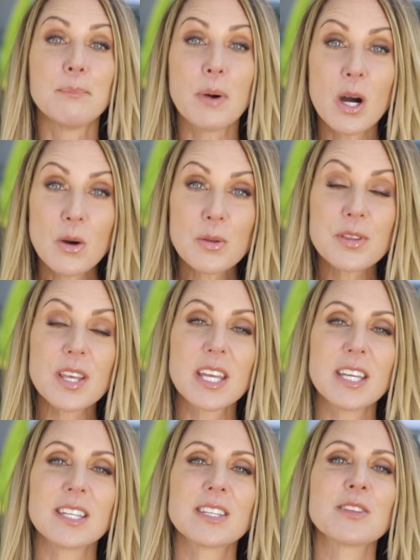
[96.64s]
both
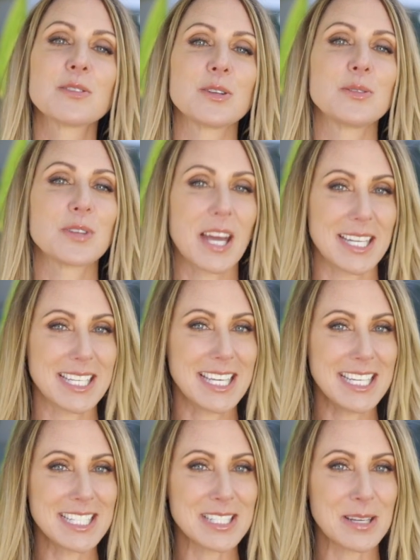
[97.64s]
in the United
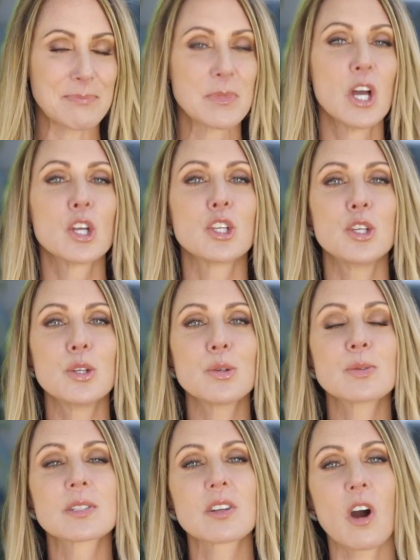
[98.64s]
Kingdom,
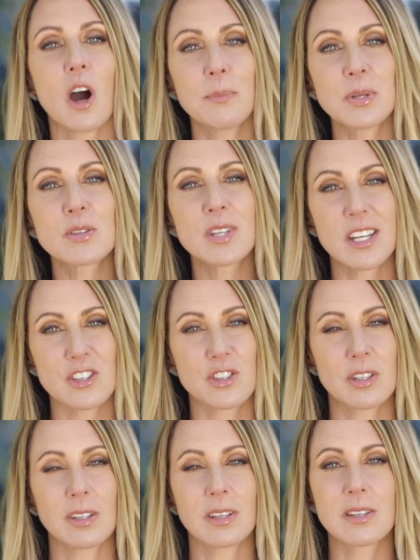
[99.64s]
used
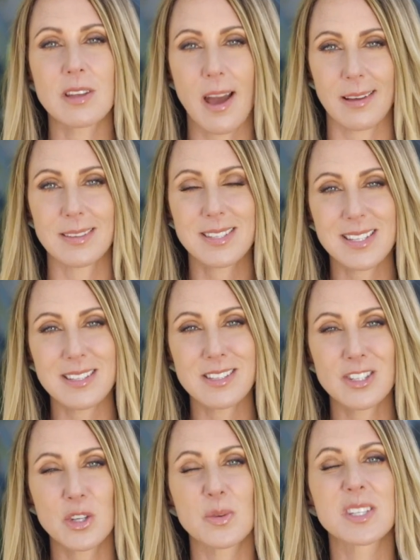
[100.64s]
computational
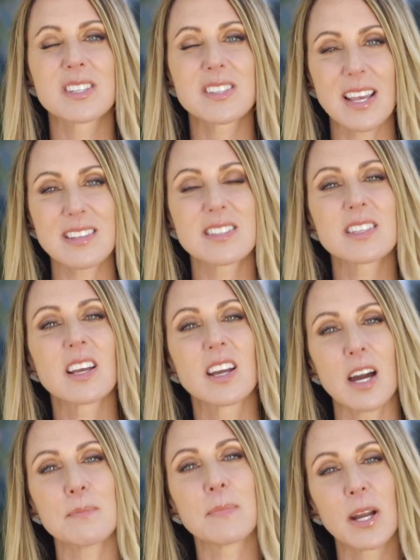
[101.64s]
analysis to assess
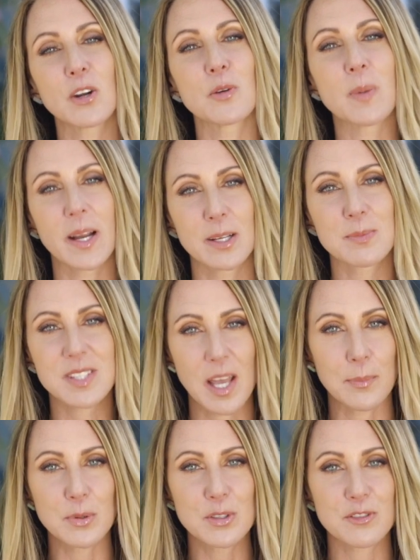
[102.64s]
gut microbiome
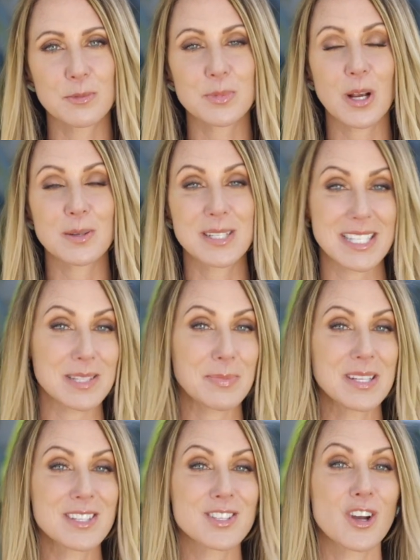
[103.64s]
samples from
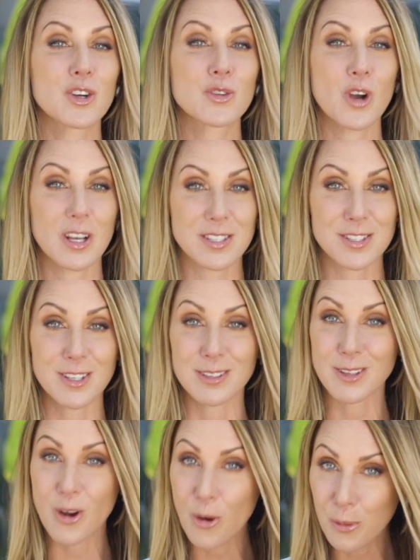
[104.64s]
participants across the
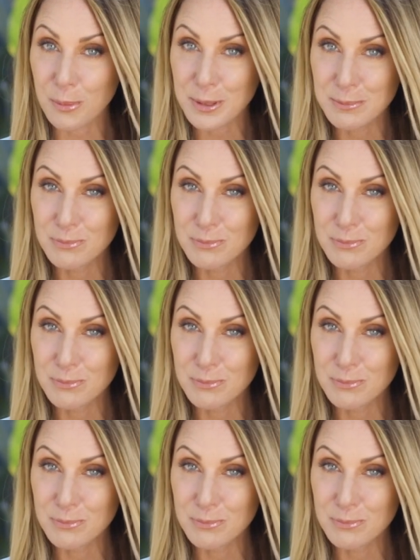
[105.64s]
globe.